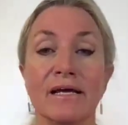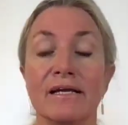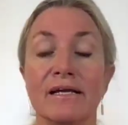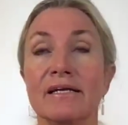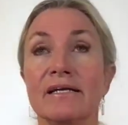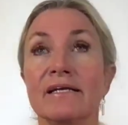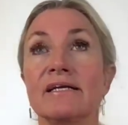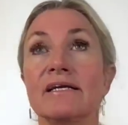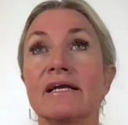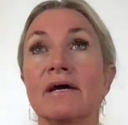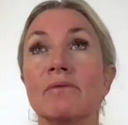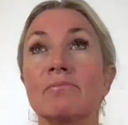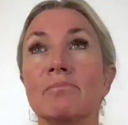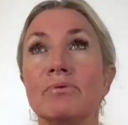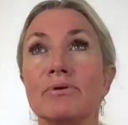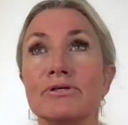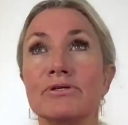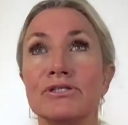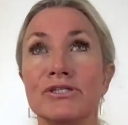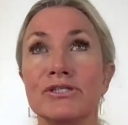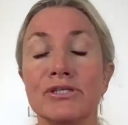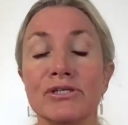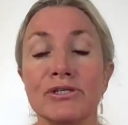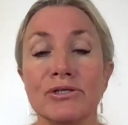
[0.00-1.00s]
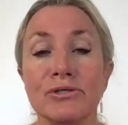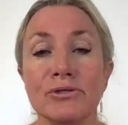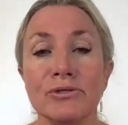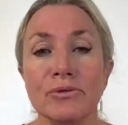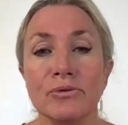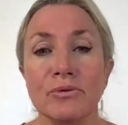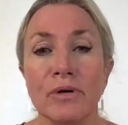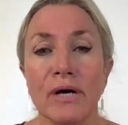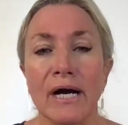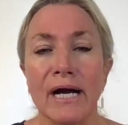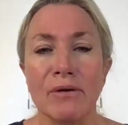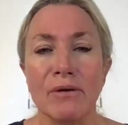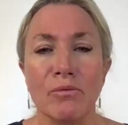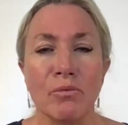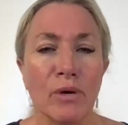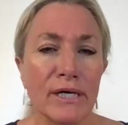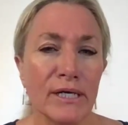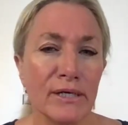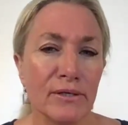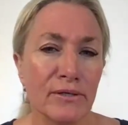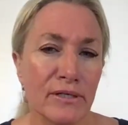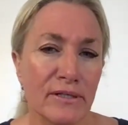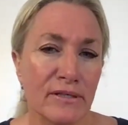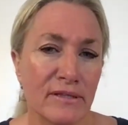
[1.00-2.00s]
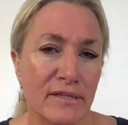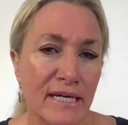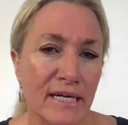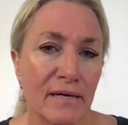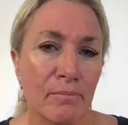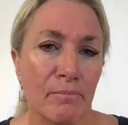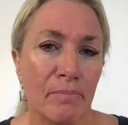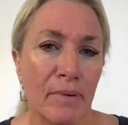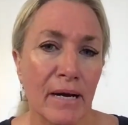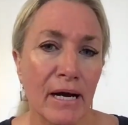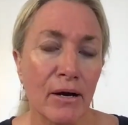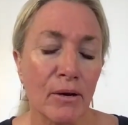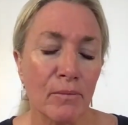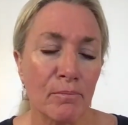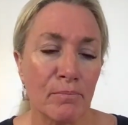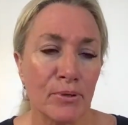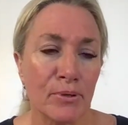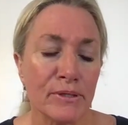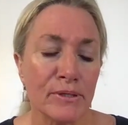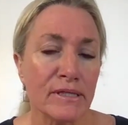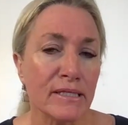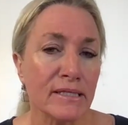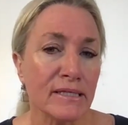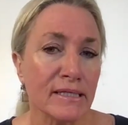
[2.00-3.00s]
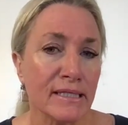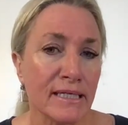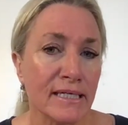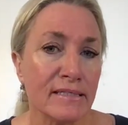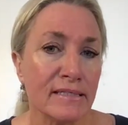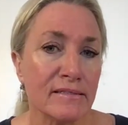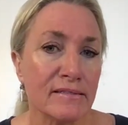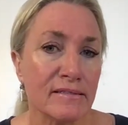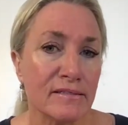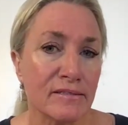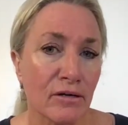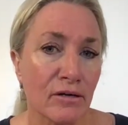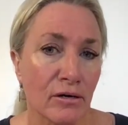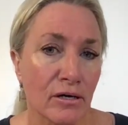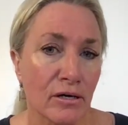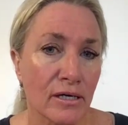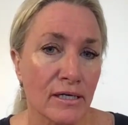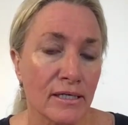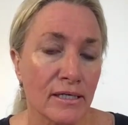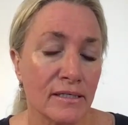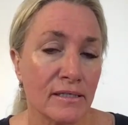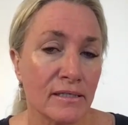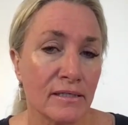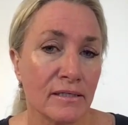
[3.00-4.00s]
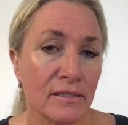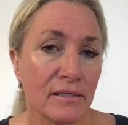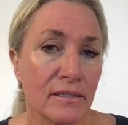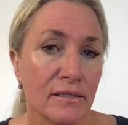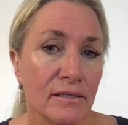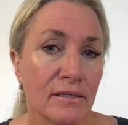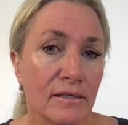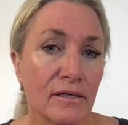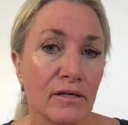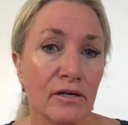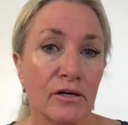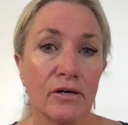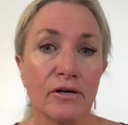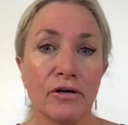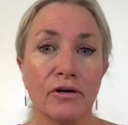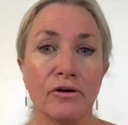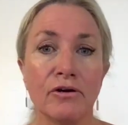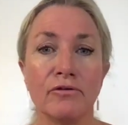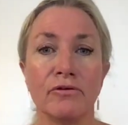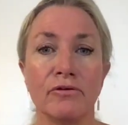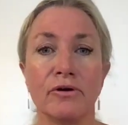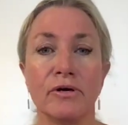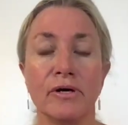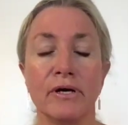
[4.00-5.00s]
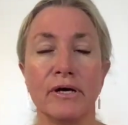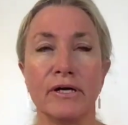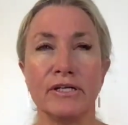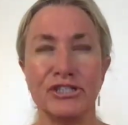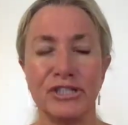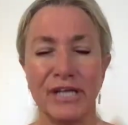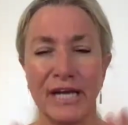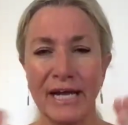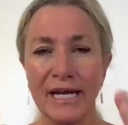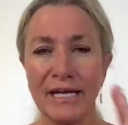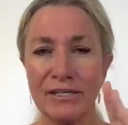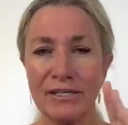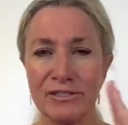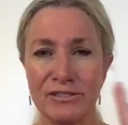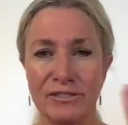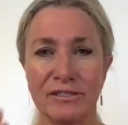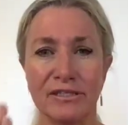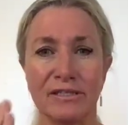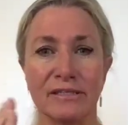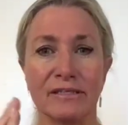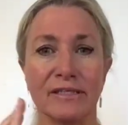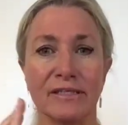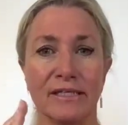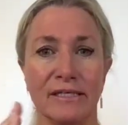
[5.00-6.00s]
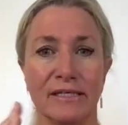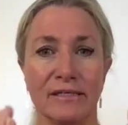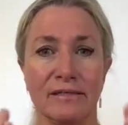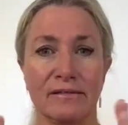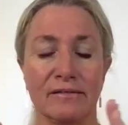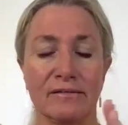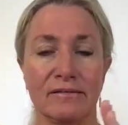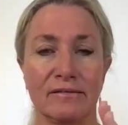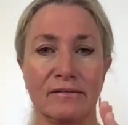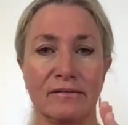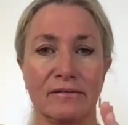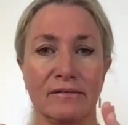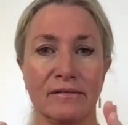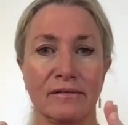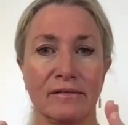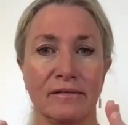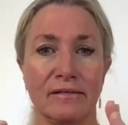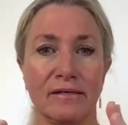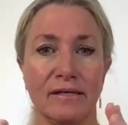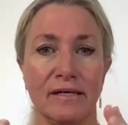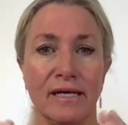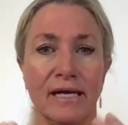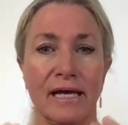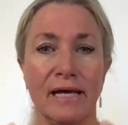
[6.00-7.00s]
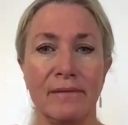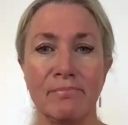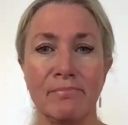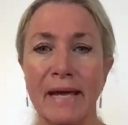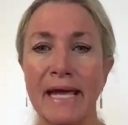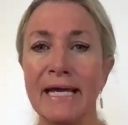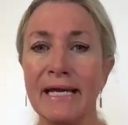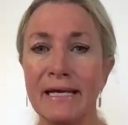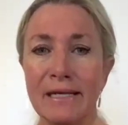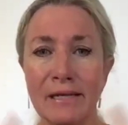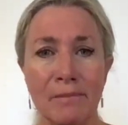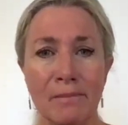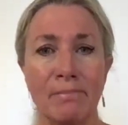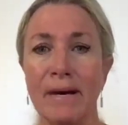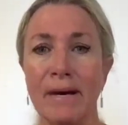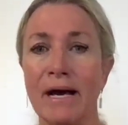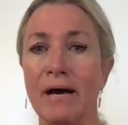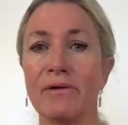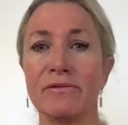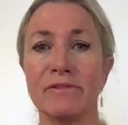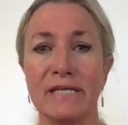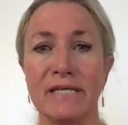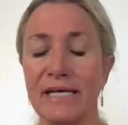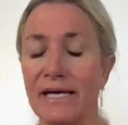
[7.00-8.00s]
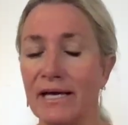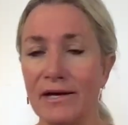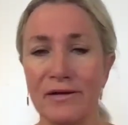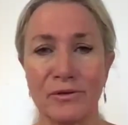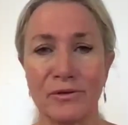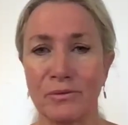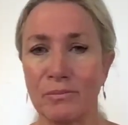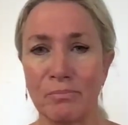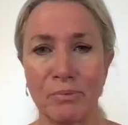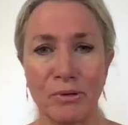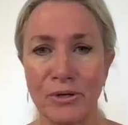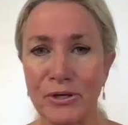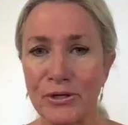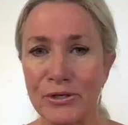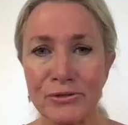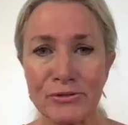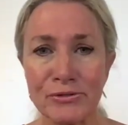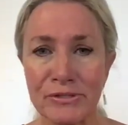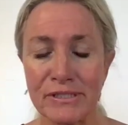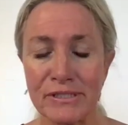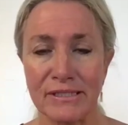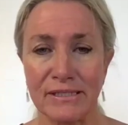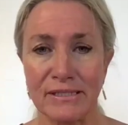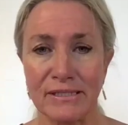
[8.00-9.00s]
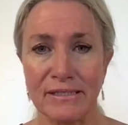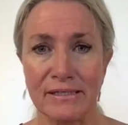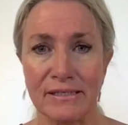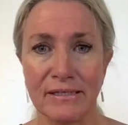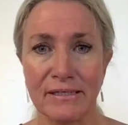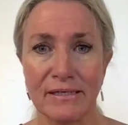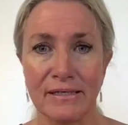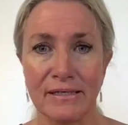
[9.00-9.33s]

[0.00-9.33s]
Number two, I want you to think about, put the lens on, change the lens, and make it about the other person.